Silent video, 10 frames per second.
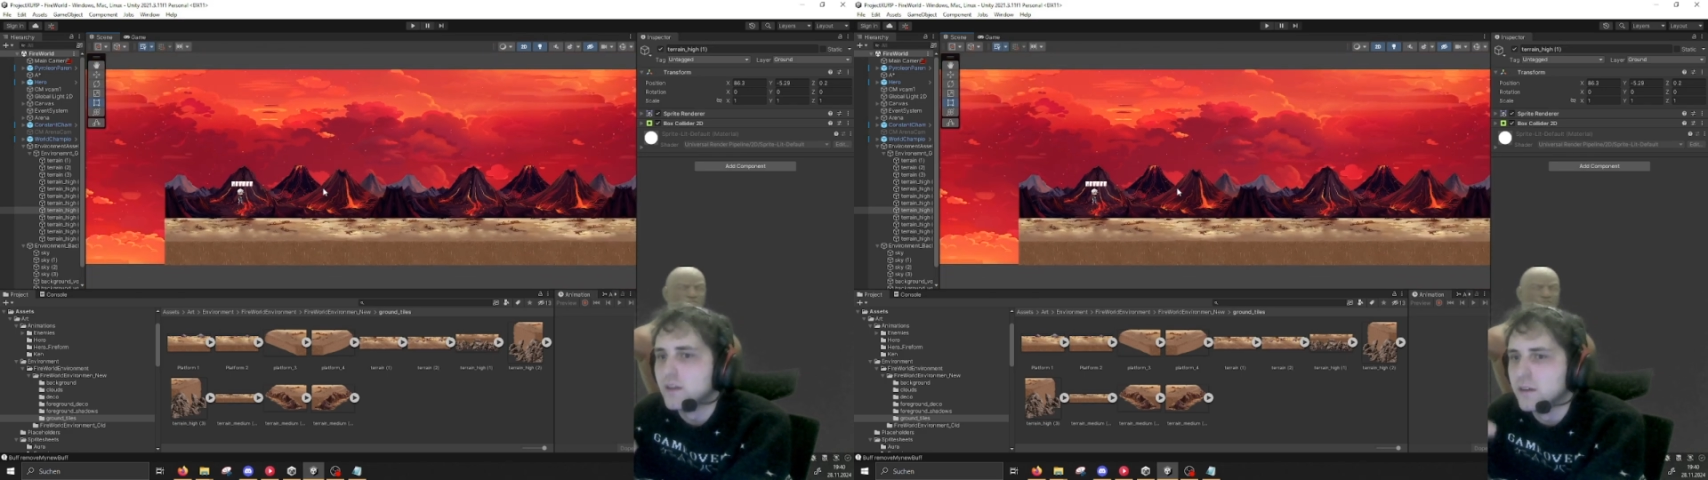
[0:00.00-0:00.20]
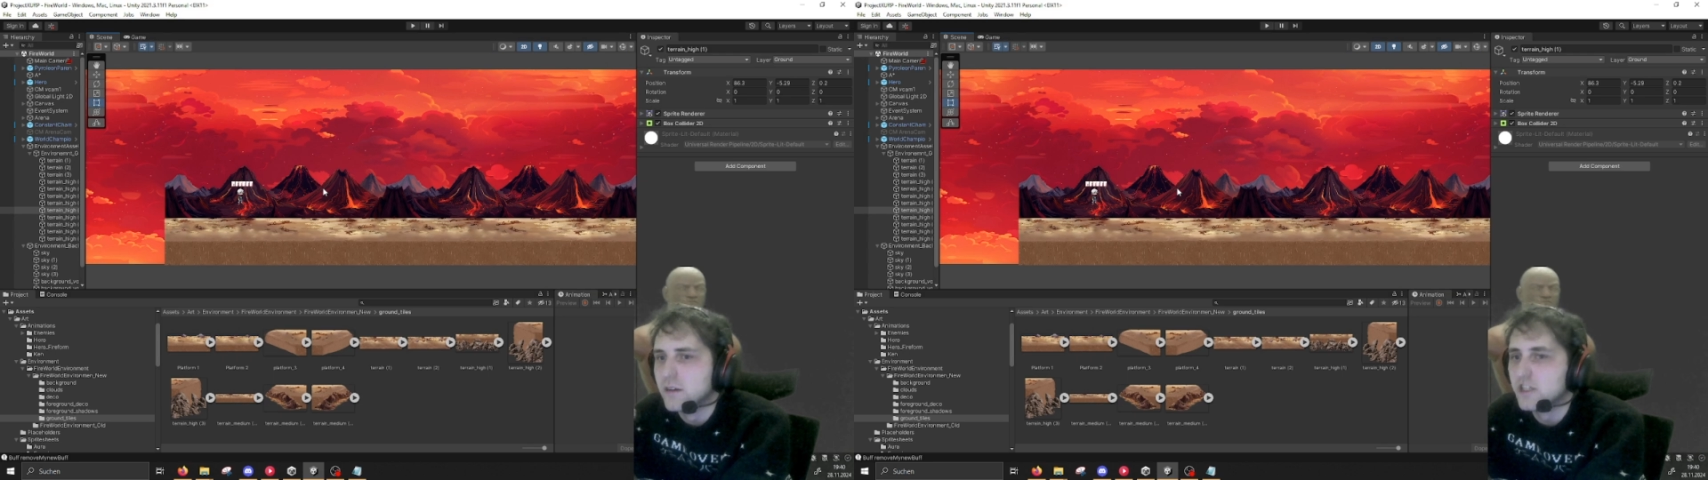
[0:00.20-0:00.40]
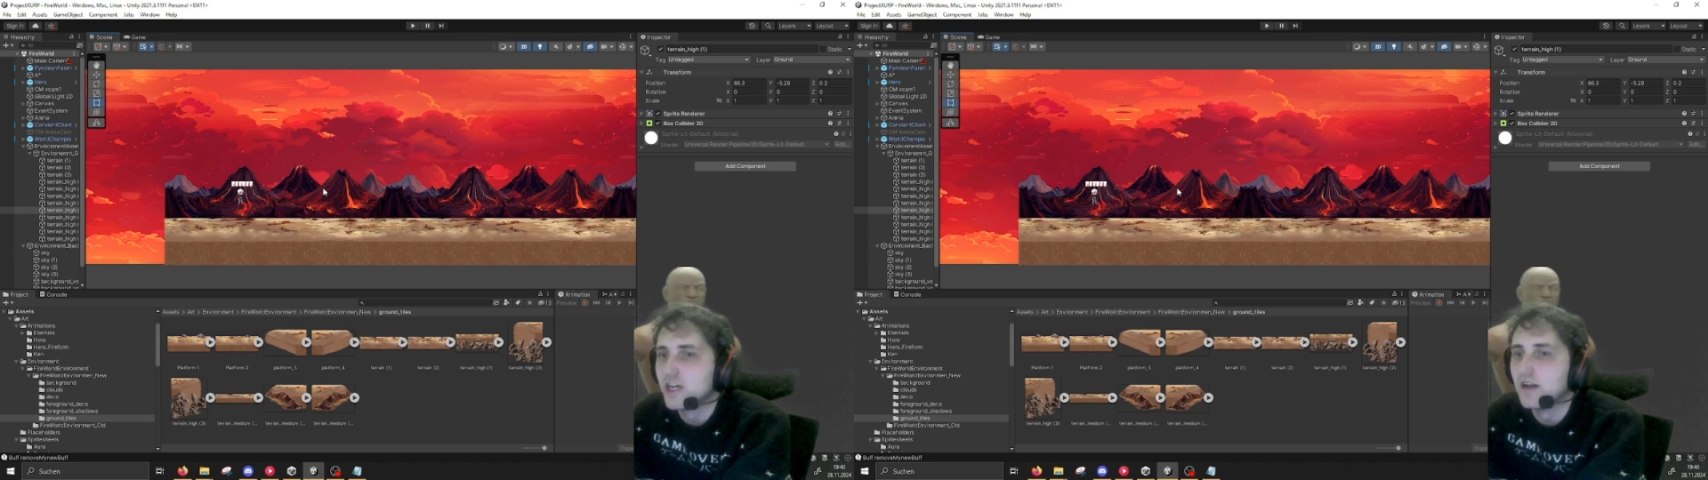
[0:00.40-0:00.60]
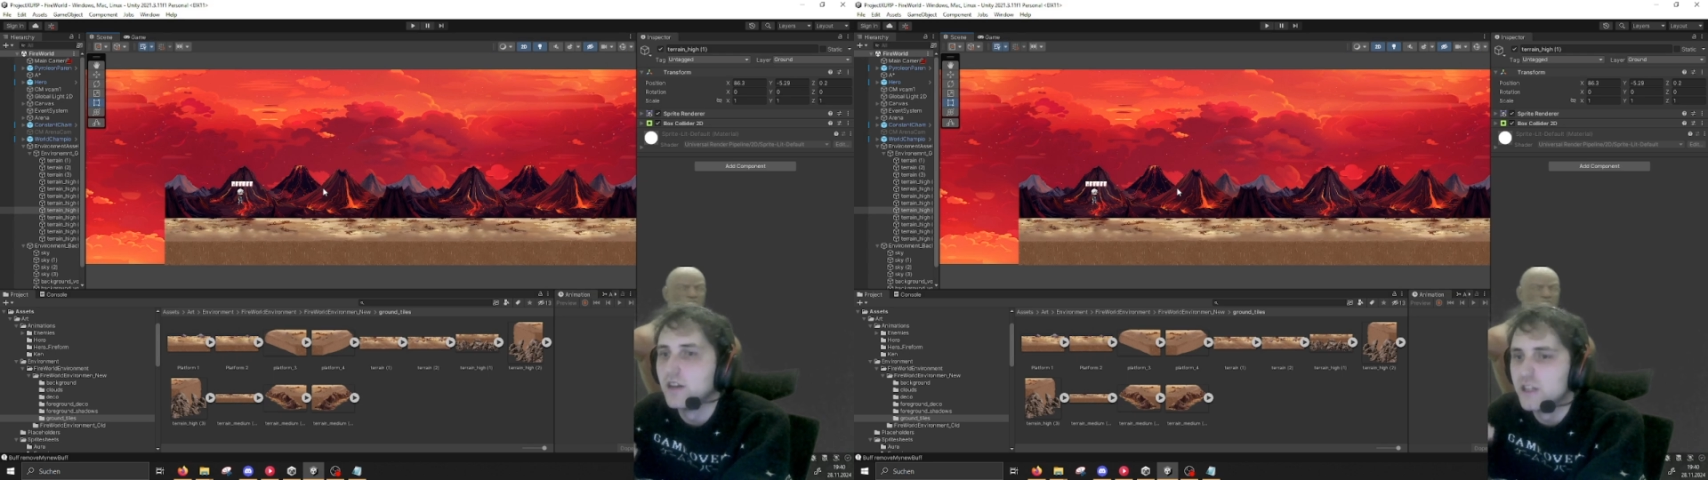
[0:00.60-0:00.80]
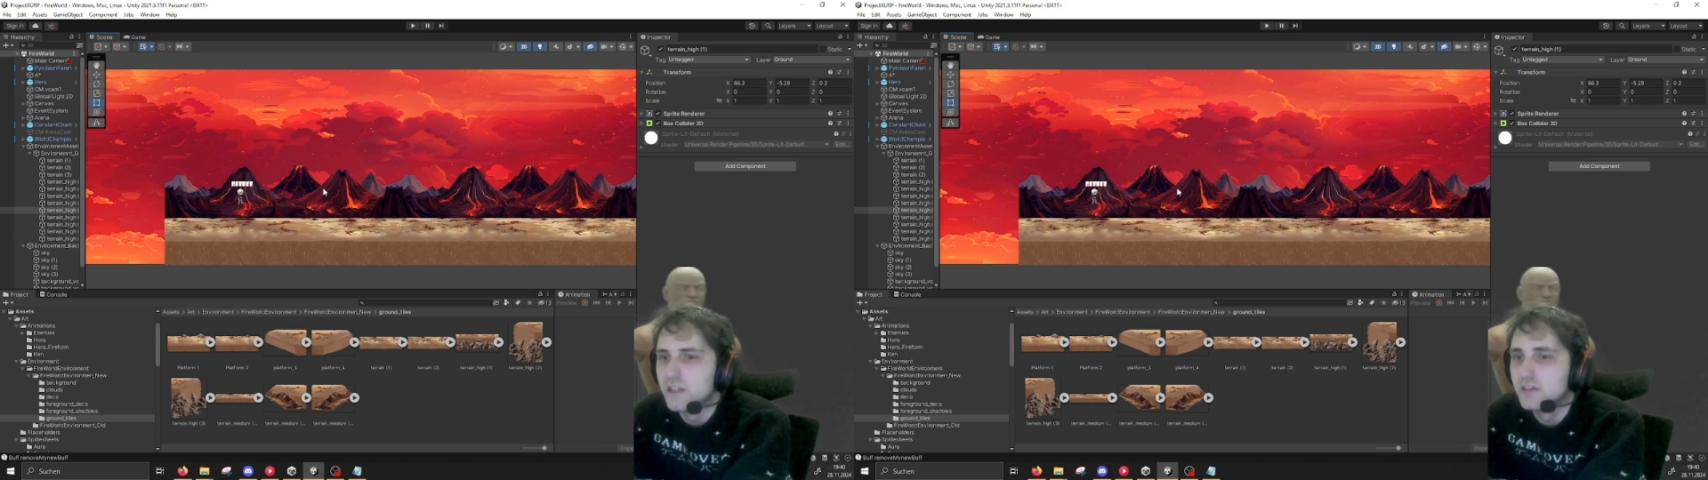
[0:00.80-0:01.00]
the
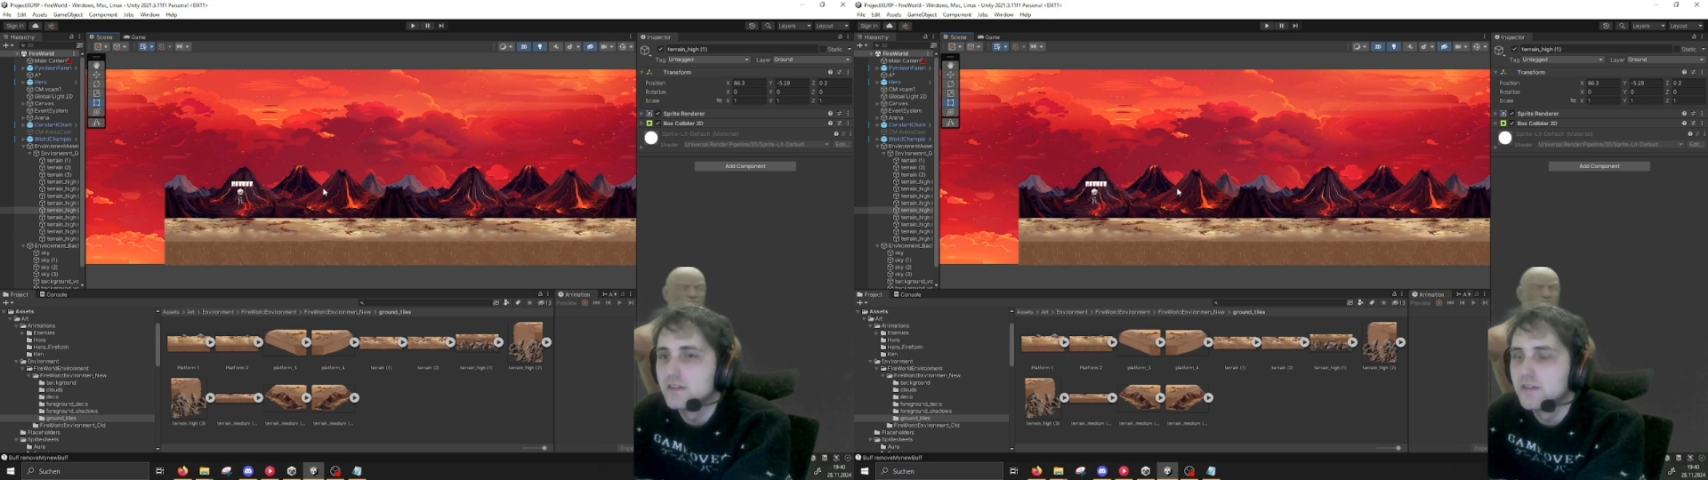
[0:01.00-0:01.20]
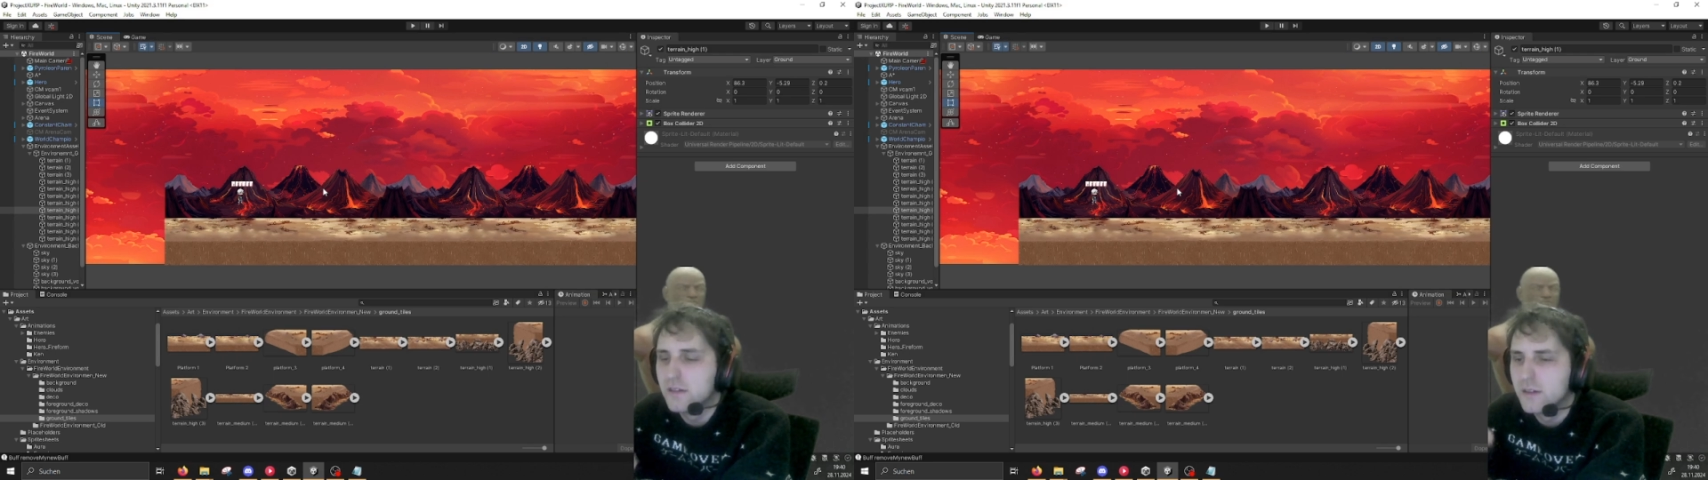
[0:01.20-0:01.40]
challenges